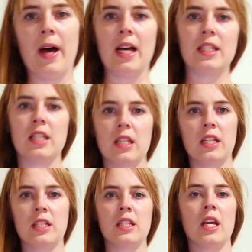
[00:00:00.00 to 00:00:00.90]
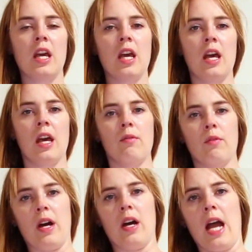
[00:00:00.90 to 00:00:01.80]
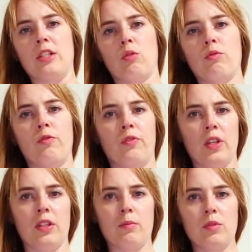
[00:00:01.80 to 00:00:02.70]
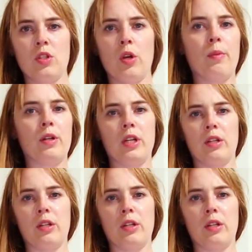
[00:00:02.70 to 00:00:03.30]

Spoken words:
pads in this. I don't feel them too much.